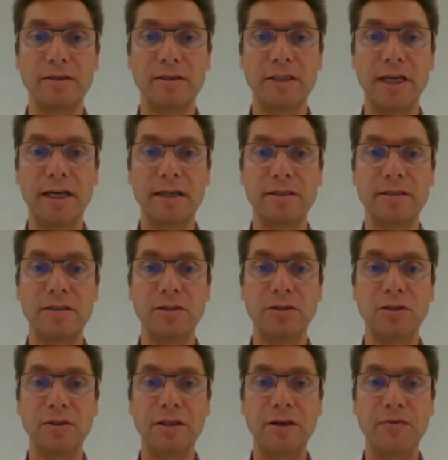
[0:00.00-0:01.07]
shared
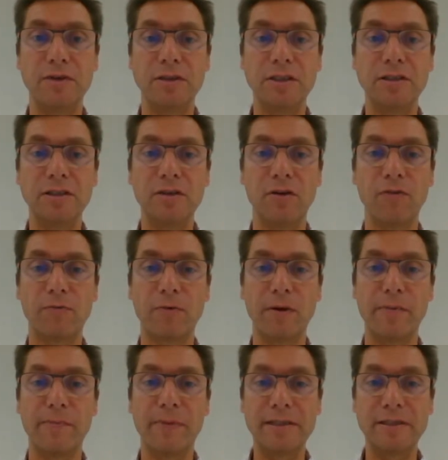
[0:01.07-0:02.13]
your definition of
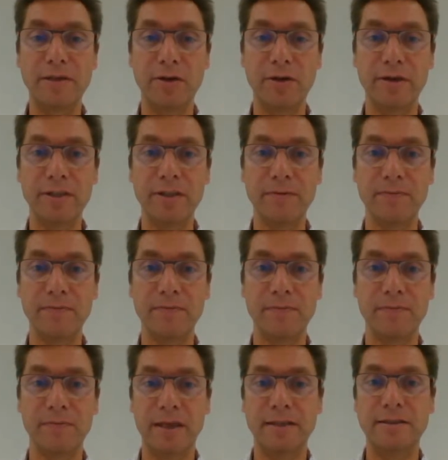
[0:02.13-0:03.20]
problem-based learning?
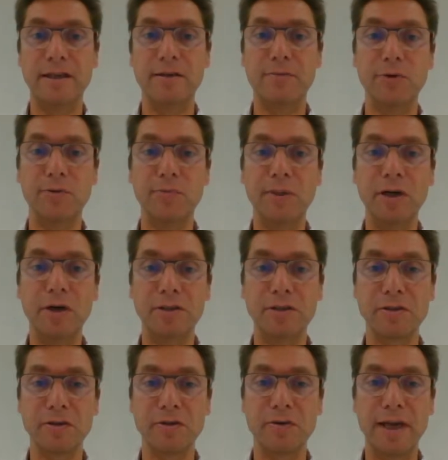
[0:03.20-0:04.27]
That would be
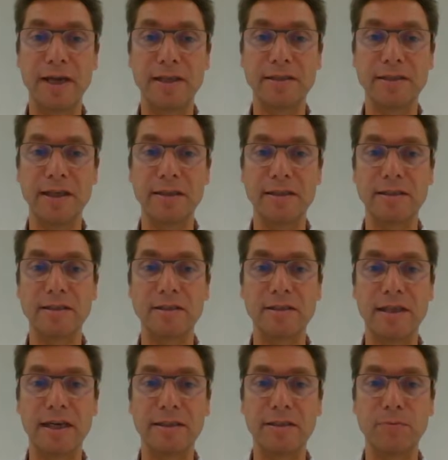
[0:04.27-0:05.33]
also great as a
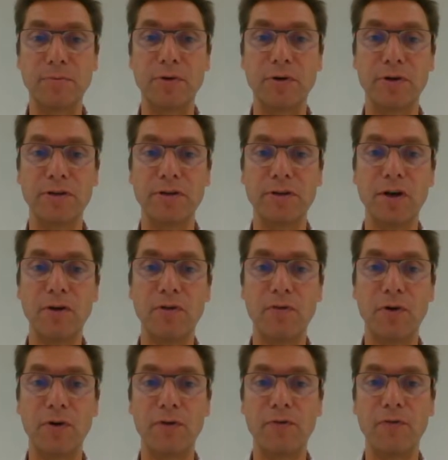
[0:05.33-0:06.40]
starting point
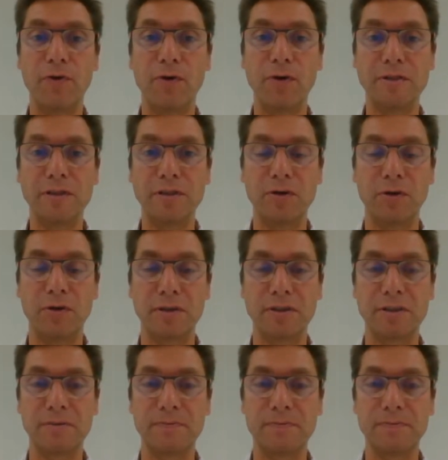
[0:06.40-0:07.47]
for further
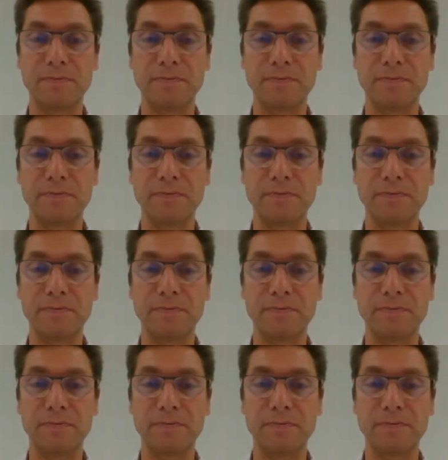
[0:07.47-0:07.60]
talks.